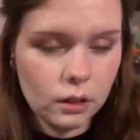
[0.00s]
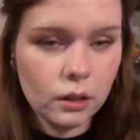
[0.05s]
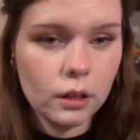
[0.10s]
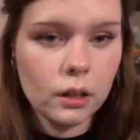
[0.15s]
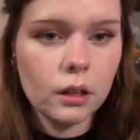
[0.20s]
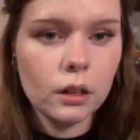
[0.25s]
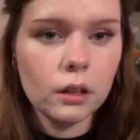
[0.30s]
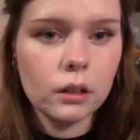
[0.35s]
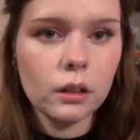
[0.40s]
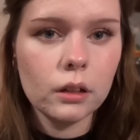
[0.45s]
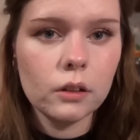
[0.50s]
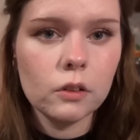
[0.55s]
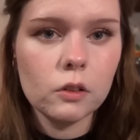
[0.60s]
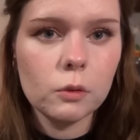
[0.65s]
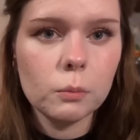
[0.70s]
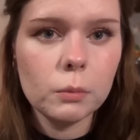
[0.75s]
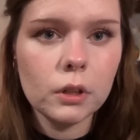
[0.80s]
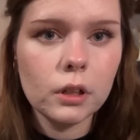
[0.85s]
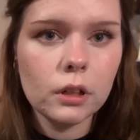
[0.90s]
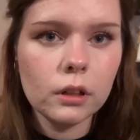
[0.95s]
And let's
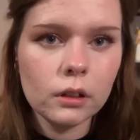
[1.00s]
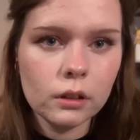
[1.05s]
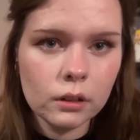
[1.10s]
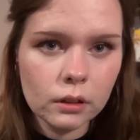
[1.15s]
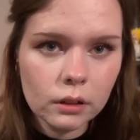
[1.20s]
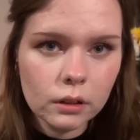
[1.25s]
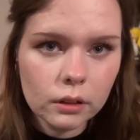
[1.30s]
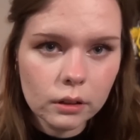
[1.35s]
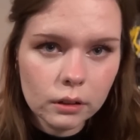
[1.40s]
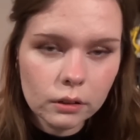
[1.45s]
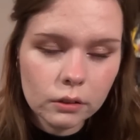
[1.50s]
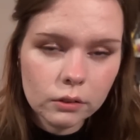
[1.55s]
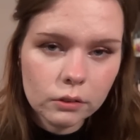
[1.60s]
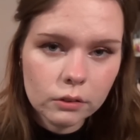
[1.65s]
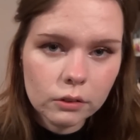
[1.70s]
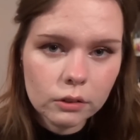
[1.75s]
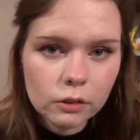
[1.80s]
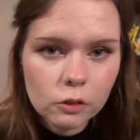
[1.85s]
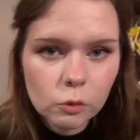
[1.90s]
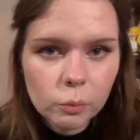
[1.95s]
begin
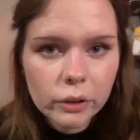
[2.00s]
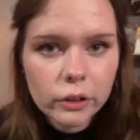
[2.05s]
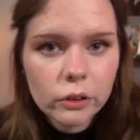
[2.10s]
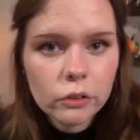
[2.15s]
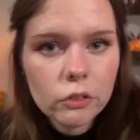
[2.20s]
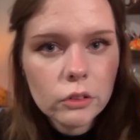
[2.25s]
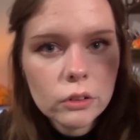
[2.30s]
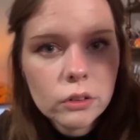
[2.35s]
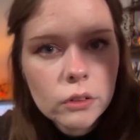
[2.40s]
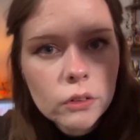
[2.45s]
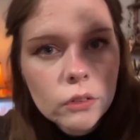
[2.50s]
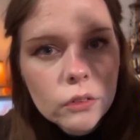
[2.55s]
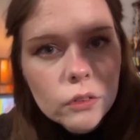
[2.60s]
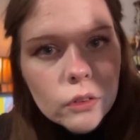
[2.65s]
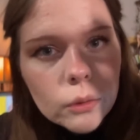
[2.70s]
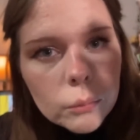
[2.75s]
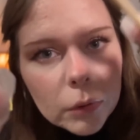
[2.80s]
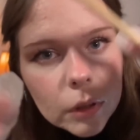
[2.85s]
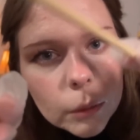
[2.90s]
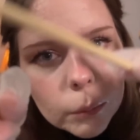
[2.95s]
this inspection. So
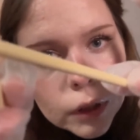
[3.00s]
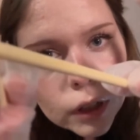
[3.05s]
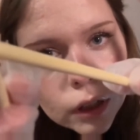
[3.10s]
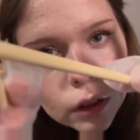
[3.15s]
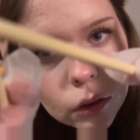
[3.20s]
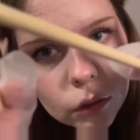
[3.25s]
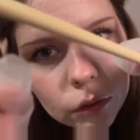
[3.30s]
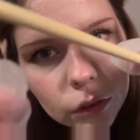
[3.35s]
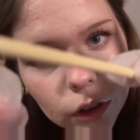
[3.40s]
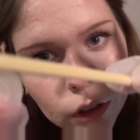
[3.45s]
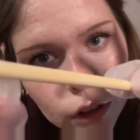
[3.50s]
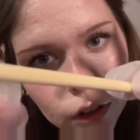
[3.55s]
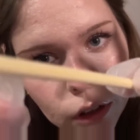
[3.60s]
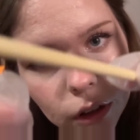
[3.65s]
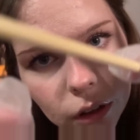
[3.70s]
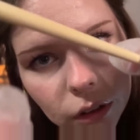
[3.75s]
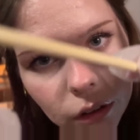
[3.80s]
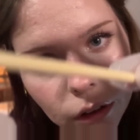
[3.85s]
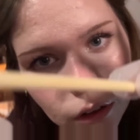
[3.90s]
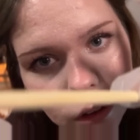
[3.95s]
I'm going to begin over
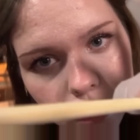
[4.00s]
here.